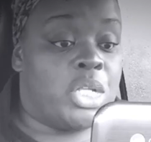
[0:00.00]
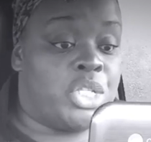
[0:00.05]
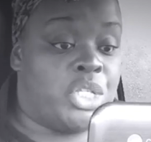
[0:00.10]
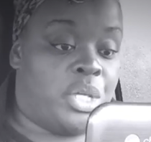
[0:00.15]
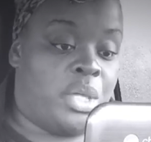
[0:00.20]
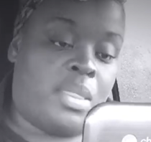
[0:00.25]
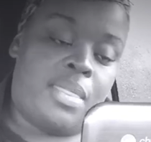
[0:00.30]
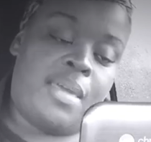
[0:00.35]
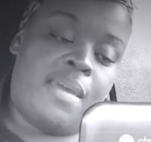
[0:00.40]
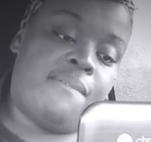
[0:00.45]

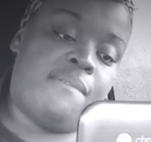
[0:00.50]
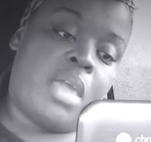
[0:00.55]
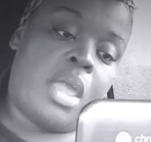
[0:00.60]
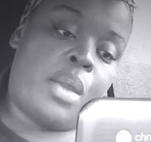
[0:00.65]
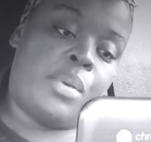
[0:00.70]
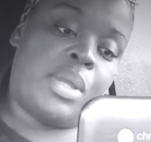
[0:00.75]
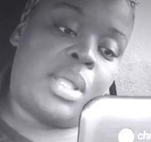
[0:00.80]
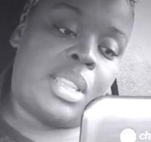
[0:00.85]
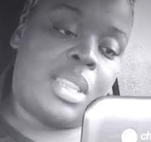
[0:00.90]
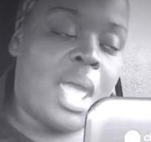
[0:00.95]
to the
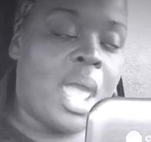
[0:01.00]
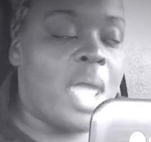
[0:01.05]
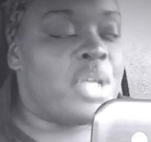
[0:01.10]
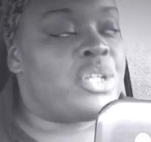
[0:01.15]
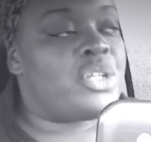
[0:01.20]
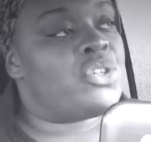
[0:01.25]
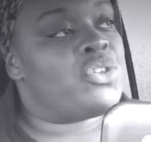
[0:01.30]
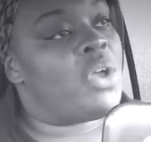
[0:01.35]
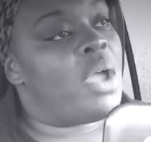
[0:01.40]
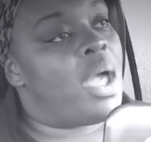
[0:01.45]
very
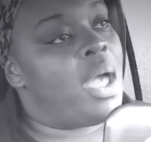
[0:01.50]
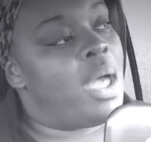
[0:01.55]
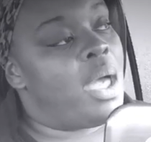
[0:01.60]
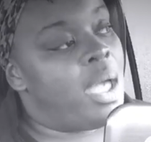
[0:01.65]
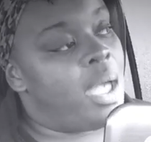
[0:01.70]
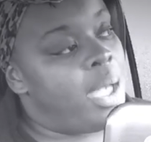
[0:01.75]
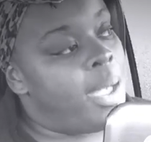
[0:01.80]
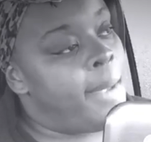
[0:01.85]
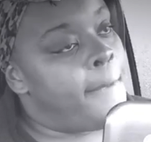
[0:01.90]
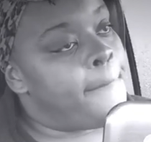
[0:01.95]
last
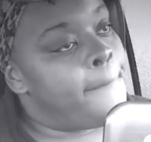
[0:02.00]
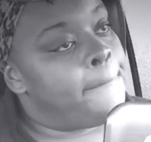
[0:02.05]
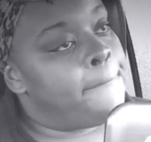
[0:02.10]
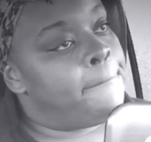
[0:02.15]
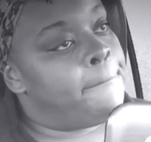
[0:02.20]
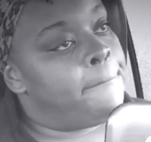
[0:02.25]
drop.